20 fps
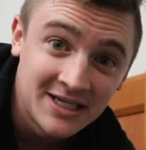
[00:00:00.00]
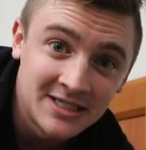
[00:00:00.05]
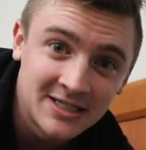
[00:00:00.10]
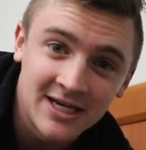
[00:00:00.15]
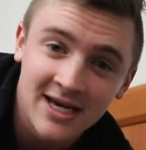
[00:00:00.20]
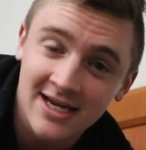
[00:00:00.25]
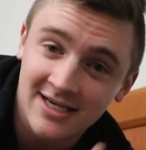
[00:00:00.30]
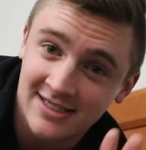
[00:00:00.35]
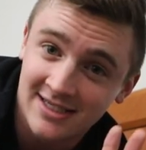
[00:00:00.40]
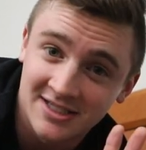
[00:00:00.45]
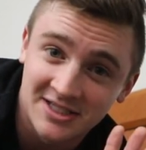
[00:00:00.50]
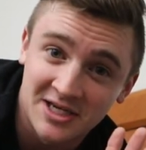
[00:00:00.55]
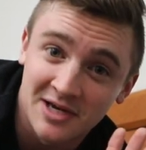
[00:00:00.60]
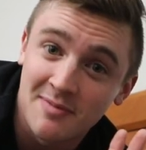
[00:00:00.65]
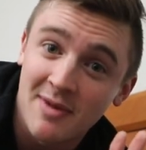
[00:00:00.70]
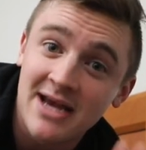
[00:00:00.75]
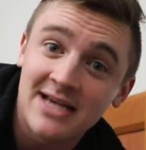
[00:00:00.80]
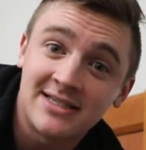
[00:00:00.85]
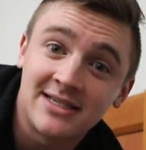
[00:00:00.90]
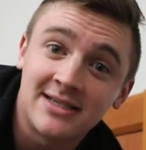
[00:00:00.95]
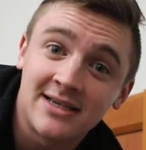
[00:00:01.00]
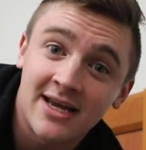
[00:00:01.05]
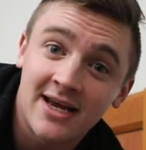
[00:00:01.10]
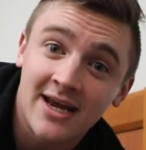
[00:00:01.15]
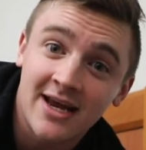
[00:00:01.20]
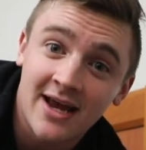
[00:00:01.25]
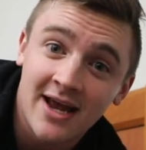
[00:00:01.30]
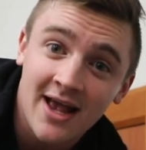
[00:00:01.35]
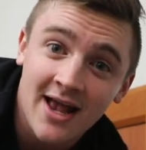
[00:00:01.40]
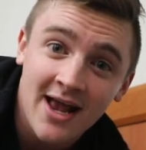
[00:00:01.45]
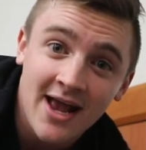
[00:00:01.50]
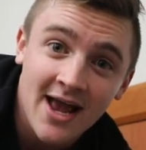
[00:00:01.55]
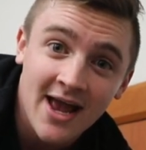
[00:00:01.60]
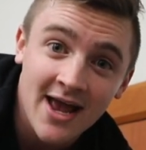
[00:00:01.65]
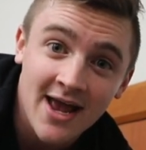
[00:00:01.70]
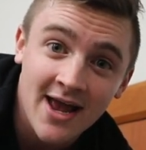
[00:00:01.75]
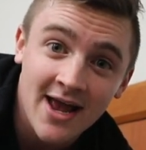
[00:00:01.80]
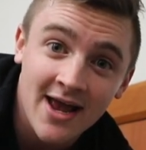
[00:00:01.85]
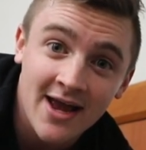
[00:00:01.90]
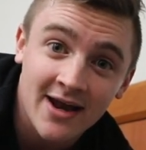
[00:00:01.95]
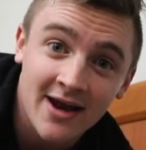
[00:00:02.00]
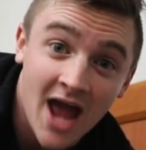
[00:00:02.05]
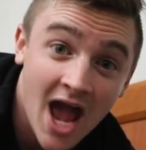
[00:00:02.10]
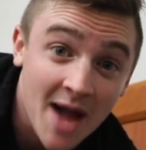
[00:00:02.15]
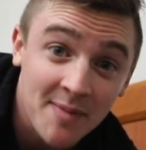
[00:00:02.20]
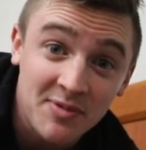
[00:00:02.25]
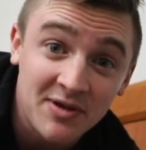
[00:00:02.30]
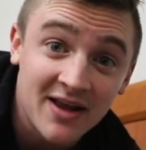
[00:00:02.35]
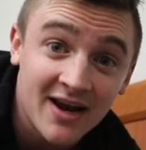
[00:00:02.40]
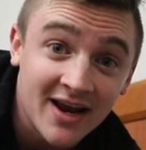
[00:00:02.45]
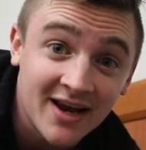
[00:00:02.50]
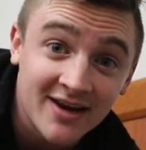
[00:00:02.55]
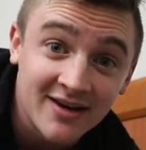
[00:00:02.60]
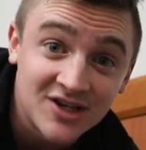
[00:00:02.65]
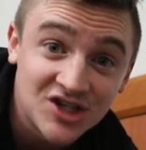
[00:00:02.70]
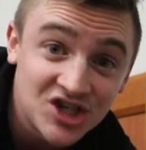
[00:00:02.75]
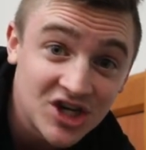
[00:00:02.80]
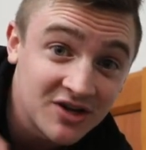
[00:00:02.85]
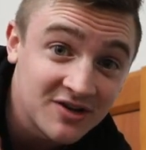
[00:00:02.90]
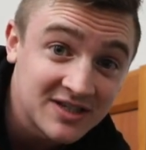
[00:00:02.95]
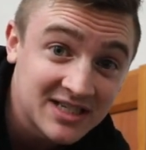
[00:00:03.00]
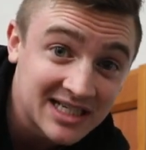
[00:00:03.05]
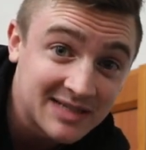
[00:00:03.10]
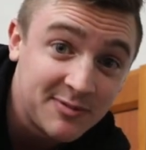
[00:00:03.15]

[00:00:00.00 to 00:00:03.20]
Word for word: Today is such an amazing day, and happy that I can share this